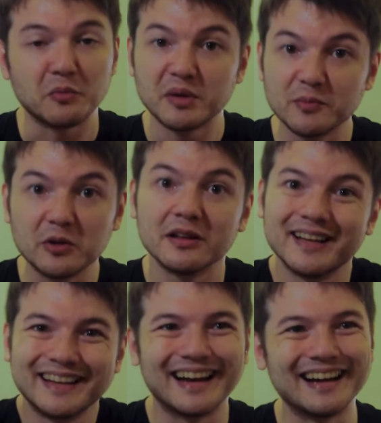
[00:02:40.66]
people,
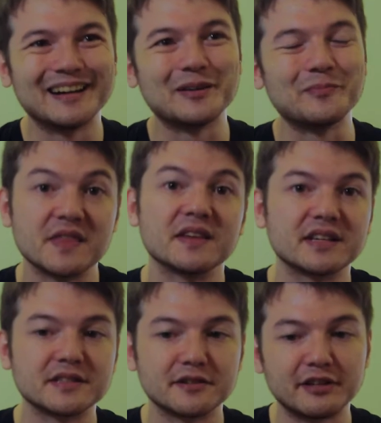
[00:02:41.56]
in the
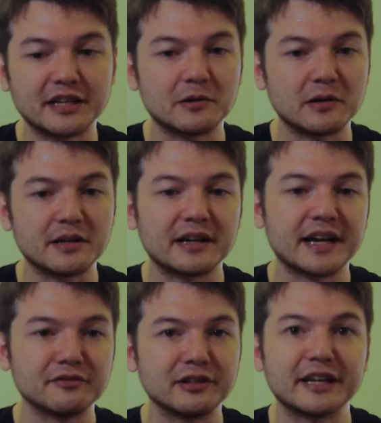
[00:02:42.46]
sense of like you're
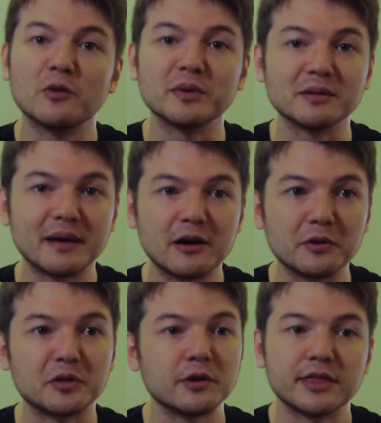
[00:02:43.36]
kind of like helping them out
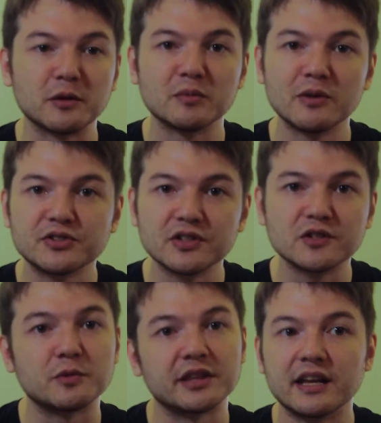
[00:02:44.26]
with their
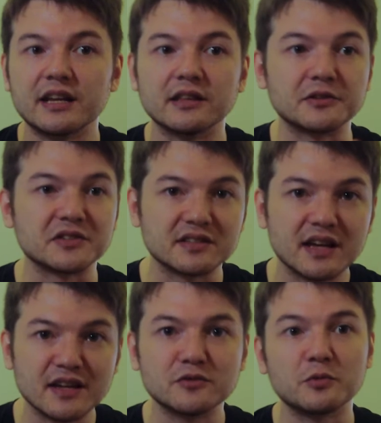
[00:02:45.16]
promotions, with getting their
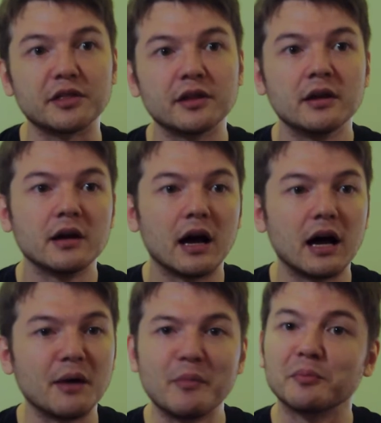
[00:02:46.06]
success, with
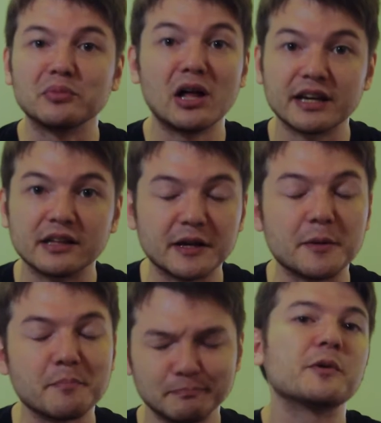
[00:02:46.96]
unblocking
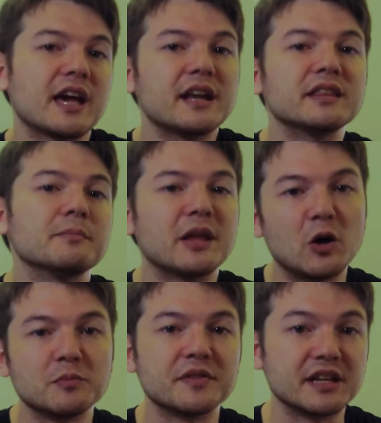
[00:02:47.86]
them, with getting them the
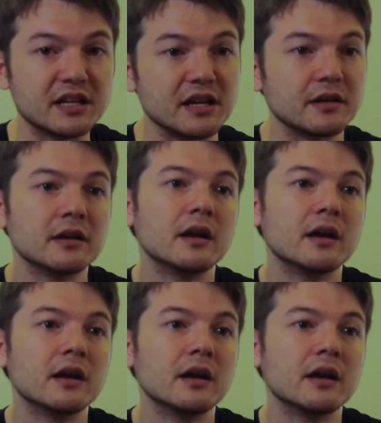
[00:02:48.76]
help that they need.